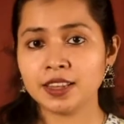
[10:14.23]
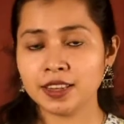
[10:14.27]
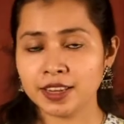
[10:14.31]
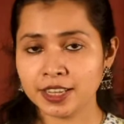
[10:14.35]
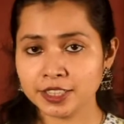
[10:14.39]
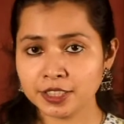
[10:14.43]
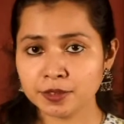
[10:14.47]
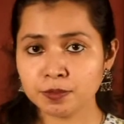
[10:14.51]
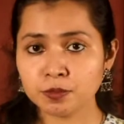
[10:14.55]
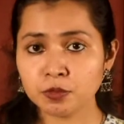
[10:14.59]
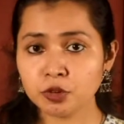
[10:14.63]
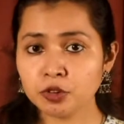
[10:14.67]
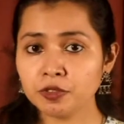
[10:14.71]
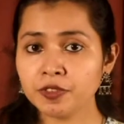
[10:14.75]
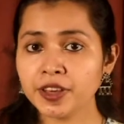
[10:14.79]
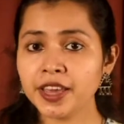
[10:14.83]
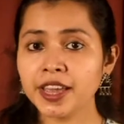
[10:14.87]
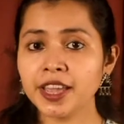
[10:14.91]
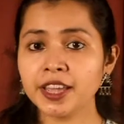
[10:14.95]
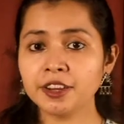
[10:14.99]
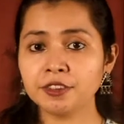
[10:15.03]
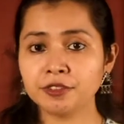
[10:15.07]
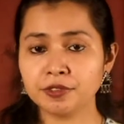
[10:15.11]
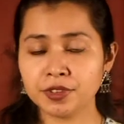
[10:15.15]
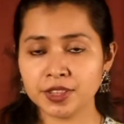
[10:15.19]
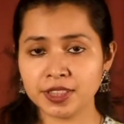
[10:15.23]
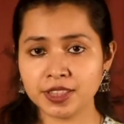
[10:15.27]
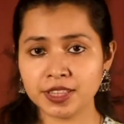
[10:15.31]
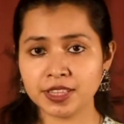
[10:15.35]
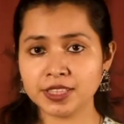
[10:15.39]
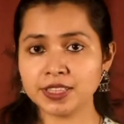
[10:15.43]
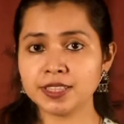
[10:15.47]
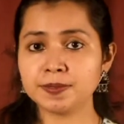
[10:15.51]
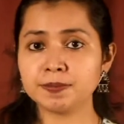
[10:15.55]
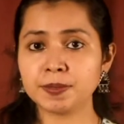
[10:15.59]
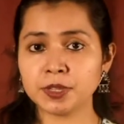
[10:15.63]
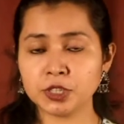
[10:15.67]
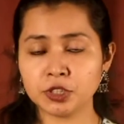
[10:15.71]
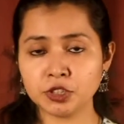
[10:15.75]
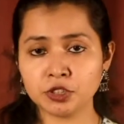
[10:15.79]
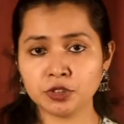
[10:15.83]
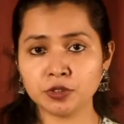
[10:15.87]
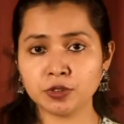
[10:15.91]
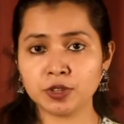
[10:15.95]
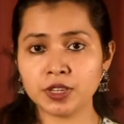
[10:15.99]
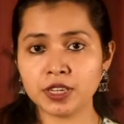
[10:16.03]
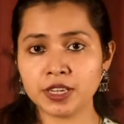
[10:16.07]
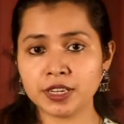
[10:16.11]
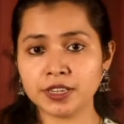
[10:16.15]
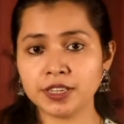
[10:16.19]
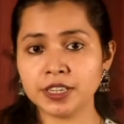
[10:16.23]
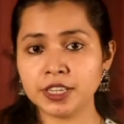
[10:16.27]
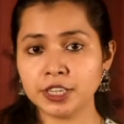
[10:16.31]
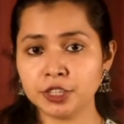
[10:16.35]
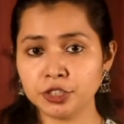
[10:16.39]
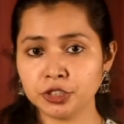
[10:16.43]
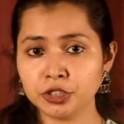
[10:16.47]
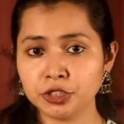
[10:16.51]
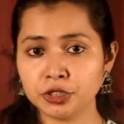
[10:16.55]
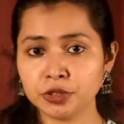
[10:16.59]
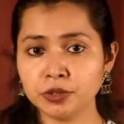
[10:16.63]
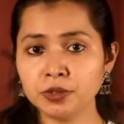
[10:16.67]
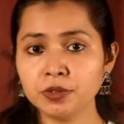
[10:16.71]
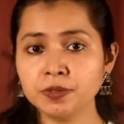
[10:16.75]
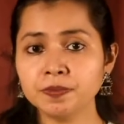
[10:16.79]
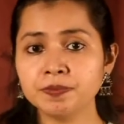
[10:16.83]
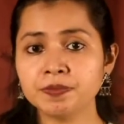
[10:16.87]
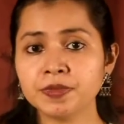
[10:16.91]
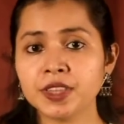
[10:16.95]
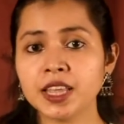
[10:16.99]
Let's move ahead with this particular issue.